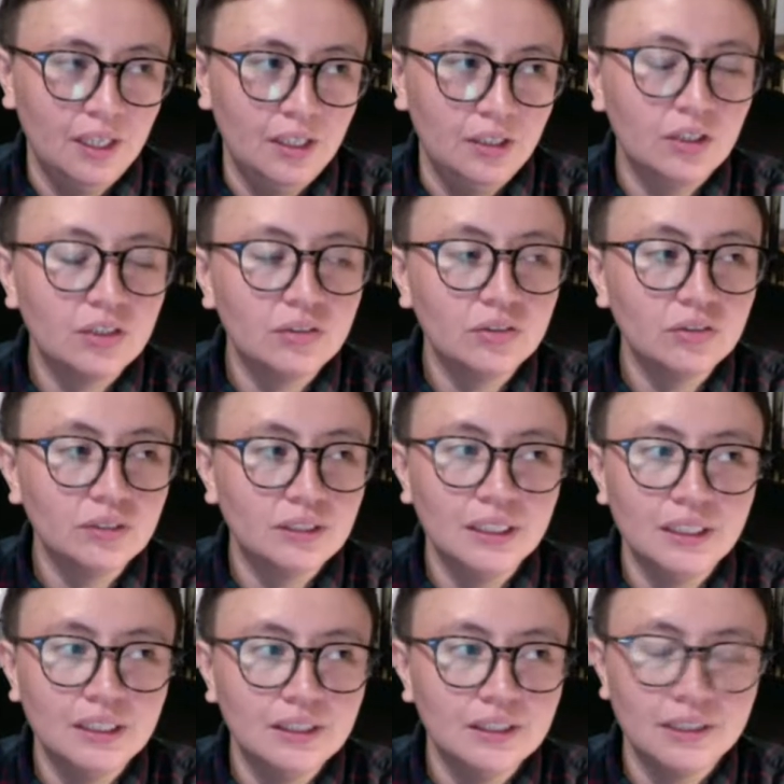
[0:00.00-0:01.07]
Your
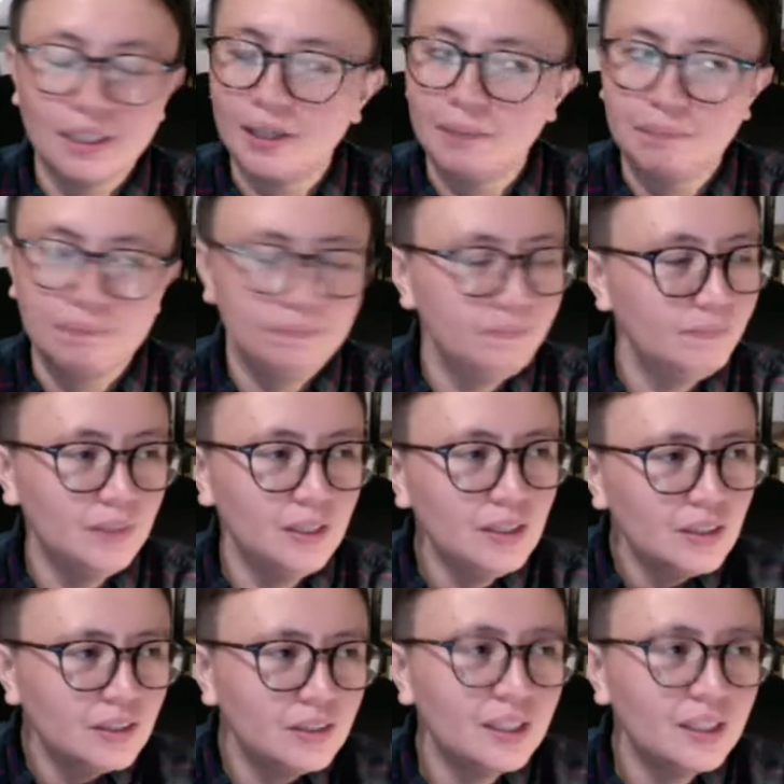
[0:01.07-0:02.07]
routines are, you know,